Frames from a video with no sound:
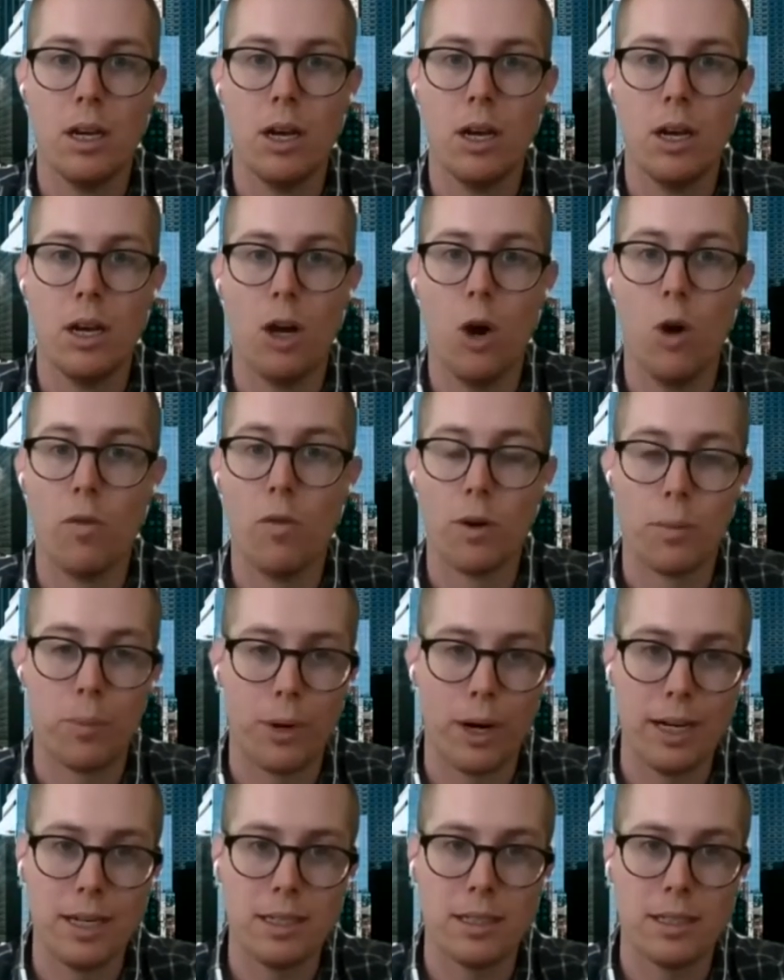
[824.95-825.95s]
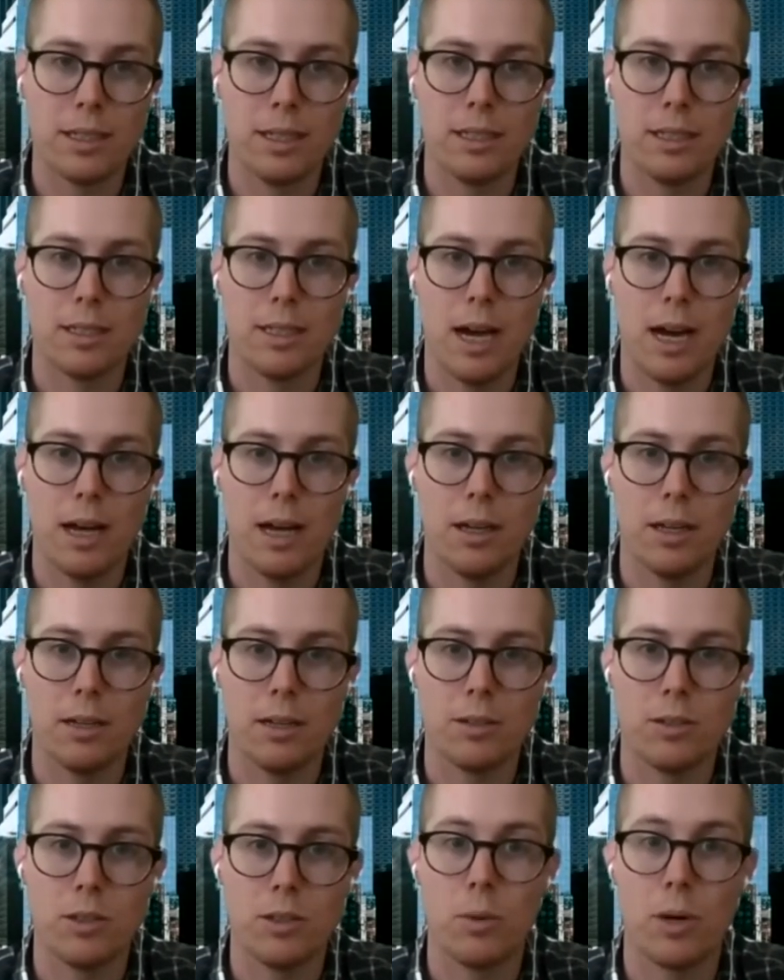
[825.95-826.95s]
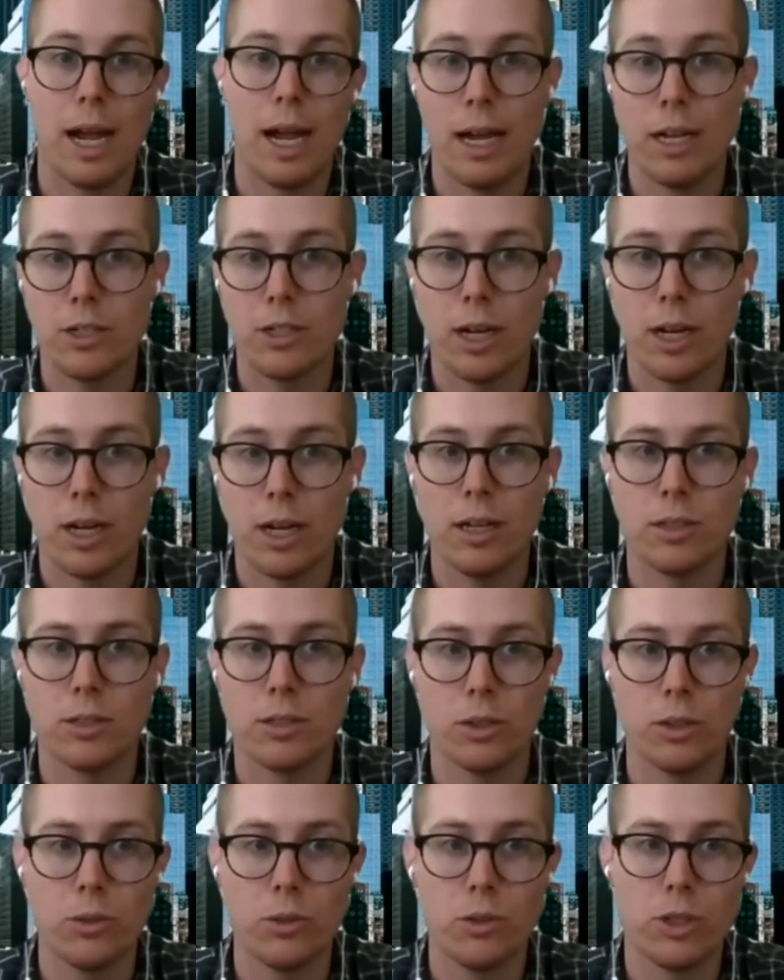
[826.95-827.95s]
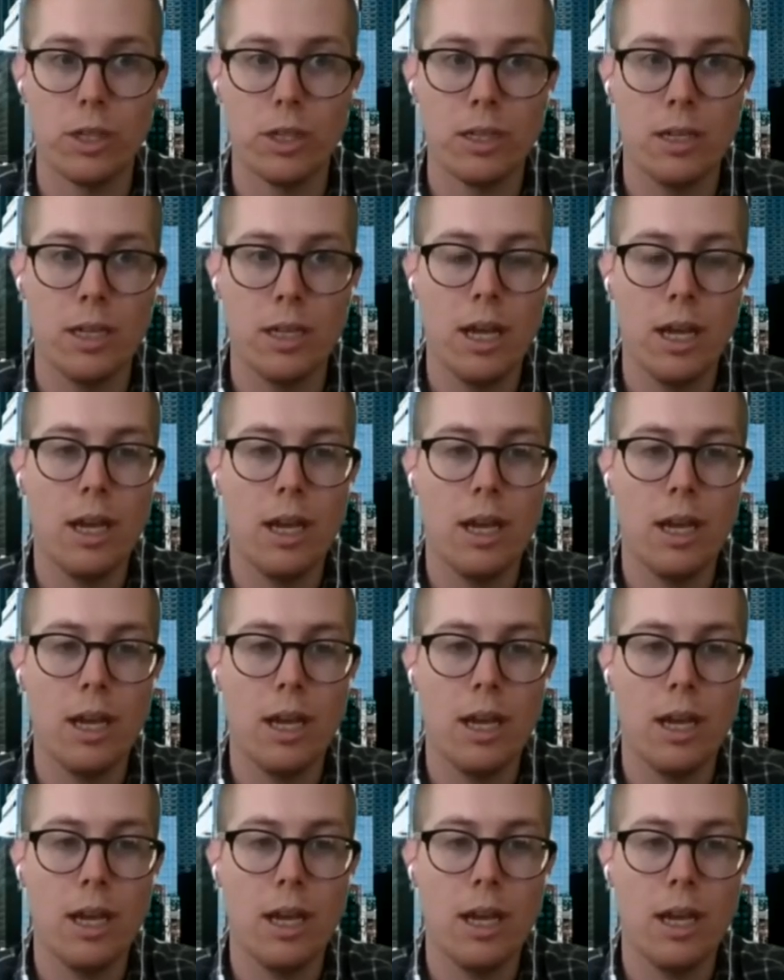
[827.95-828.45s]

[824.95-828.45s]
overpriced and is not a super agile solution,